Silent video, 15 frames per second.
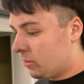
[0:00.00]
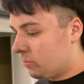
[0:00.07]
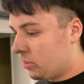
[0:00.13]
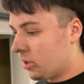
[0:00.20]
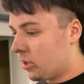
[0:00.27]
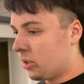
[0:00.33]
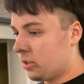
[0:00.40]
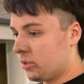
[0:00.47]

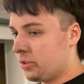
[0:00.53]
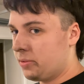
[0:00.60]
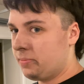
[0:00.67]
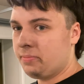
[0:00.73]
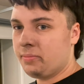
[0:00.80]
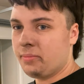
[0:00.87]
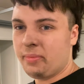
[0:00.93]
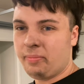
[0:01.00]
Because
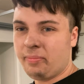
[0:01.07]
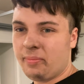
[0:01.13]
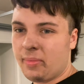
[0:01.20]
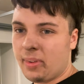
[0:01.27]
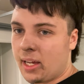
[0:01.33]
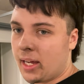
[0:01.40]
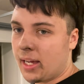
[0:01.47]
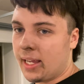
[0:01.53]

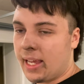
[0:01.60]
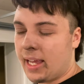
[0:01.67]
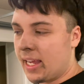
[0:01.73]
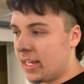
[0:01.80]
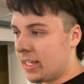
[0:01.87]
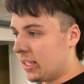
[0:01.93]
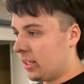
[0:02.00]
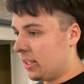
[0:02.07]
I
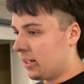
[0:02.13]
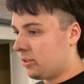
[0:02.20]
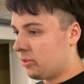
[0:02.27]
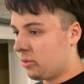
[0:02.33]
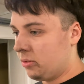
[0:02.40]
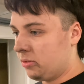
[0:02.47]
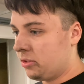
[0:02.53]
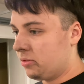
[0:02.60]
hate
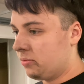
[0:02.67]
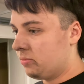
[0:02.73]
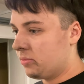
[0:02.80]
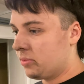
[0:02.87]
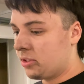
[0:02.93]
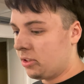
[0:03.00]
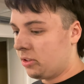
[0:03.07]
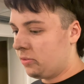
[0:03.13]
electrical
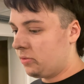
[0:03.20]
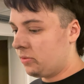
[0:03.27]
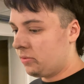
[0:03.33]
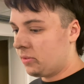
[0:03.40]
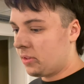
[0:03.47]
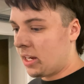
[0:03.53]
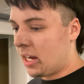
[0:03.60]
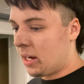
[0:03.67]
stuff,
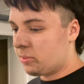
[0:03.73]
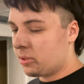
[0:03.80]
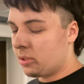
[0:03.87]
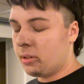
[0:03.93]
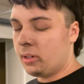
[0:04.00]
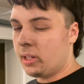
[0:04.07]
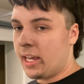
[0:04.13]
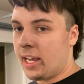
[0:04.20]

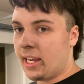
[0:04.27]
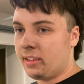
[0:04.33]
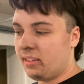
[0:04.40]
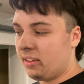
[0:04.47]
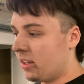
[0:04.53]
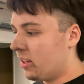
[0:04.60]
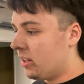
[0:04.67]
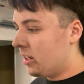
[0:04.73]
absolutely hate
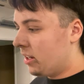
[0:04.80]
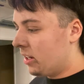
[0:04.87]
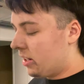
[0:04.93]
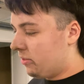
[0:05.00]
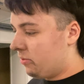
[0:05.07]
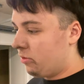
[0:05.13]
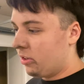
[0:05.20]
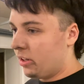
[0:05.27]
it.
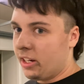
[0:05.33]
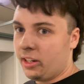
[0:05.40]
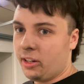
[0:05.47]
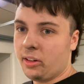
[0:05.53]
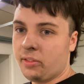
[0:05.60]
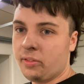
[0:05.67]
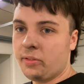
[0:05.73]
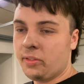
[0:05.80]
And funny
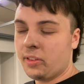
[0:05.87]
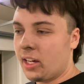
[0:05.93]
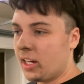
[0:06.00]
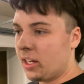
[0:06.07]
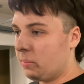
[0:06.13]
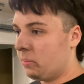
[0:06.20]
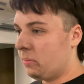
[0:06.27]
enough, I